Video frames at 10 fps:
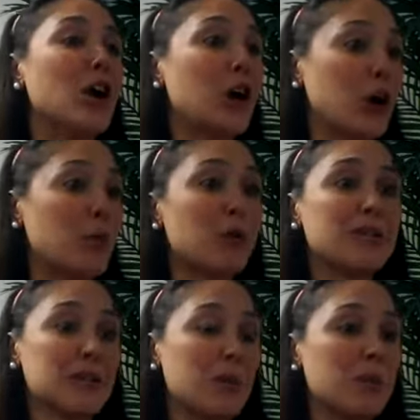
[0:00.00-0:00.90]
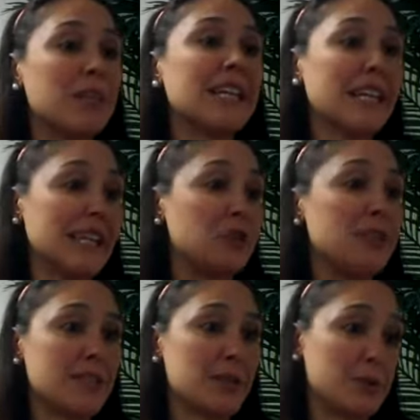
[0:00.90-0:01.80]
herb or a supplement that
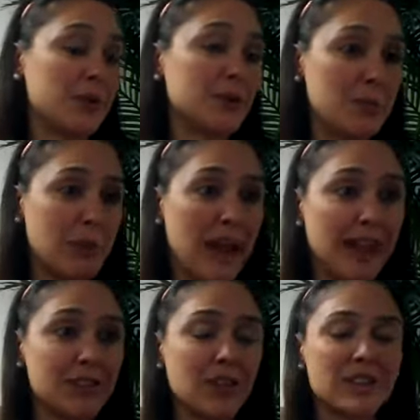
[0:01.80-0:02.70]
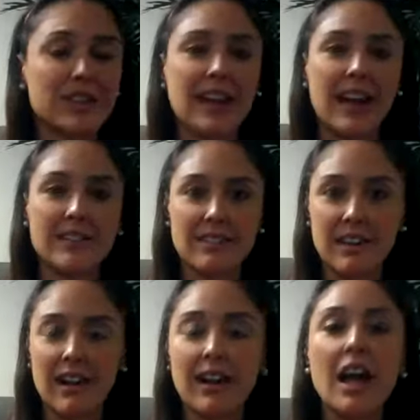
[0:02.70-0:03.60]
increases milk supply is called a
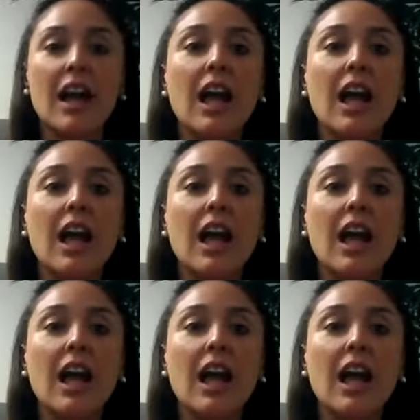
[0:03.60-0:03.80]
galactagogue.